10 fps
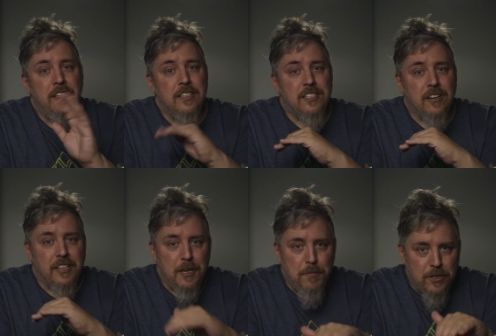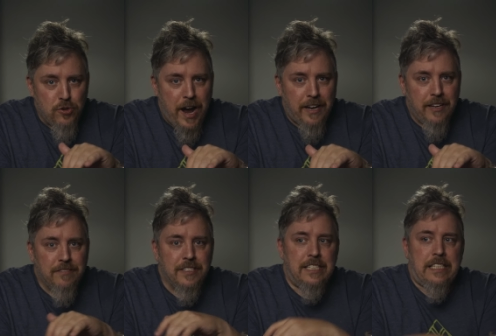to start keeping track
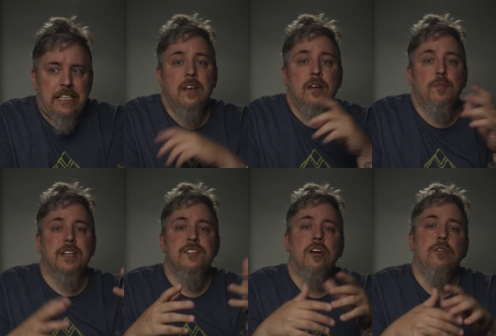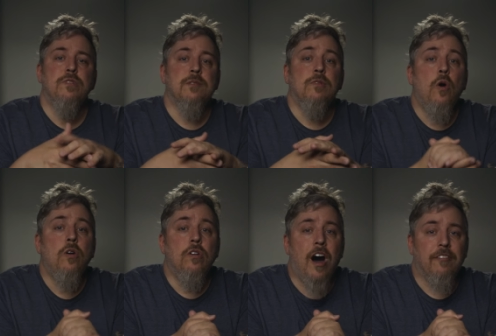of it. But I started with some
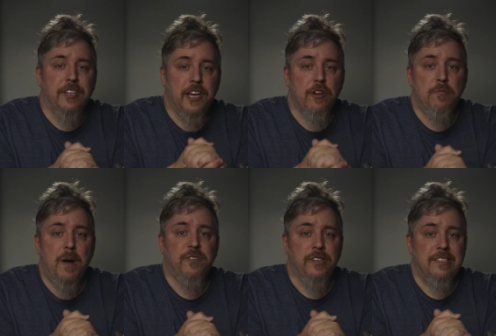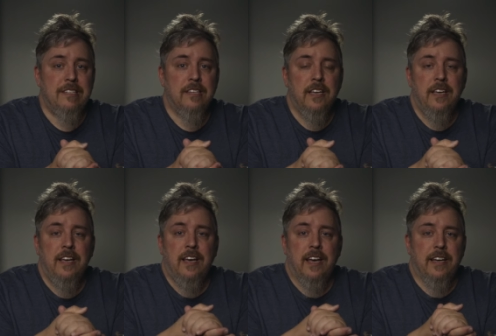local coffee here in Memphis,
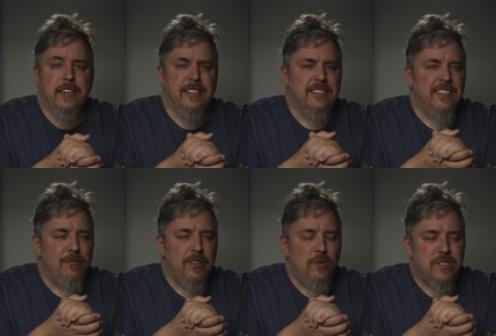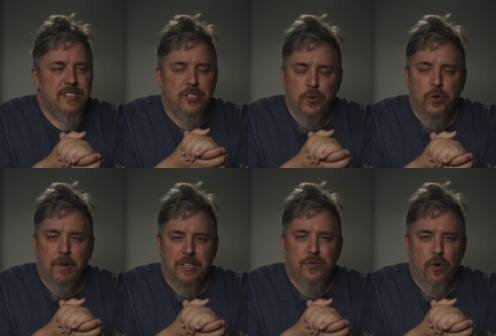and it really wasn't doing
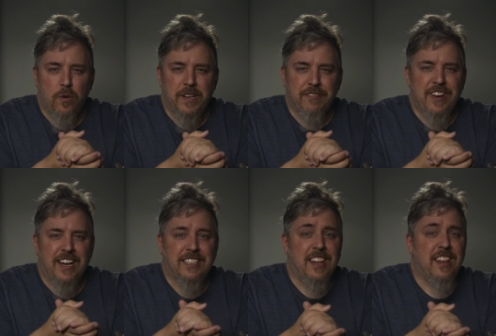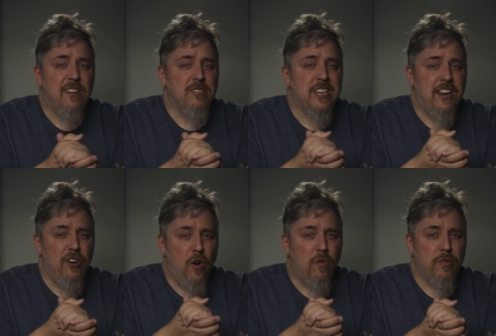much for me. In fact, I thought it was kind
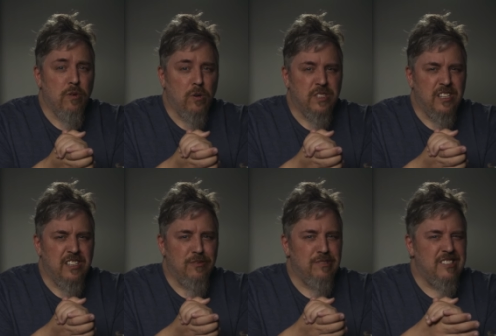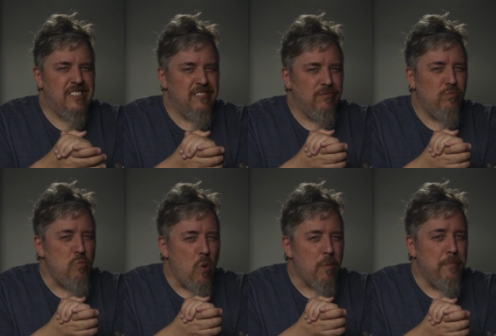of over-roasted. It was
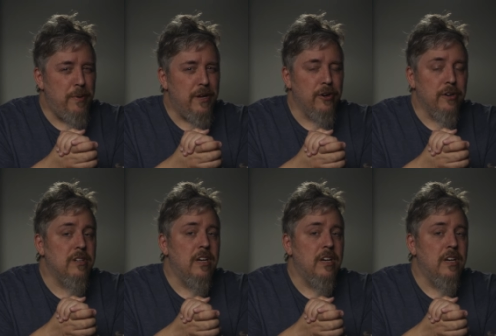more bitter,